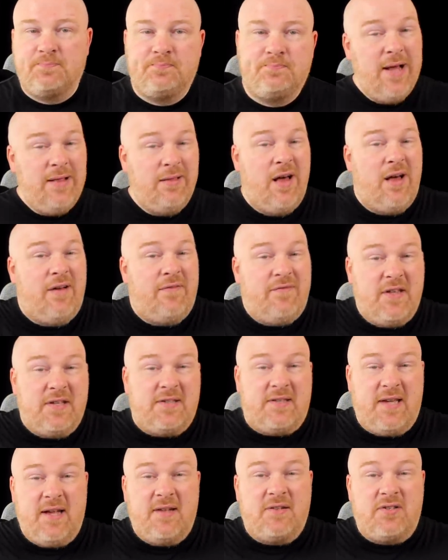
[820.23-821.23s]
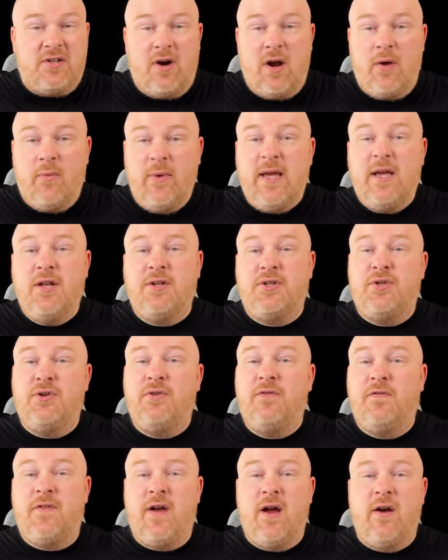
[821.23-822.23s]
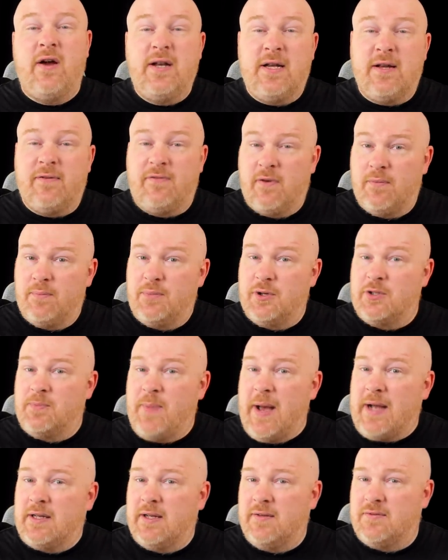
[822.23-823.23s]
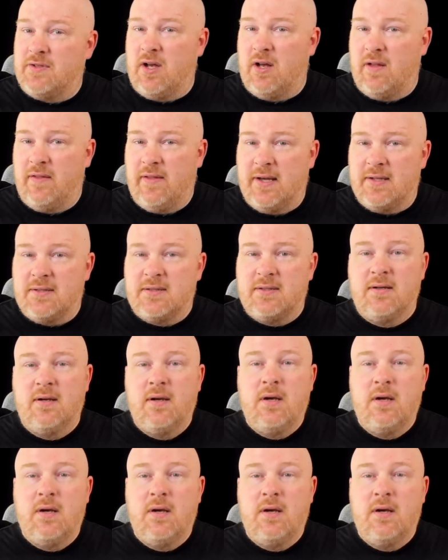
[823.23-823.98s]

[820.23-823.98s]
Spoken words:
So I love this answer, and we get two very different perspectives on this.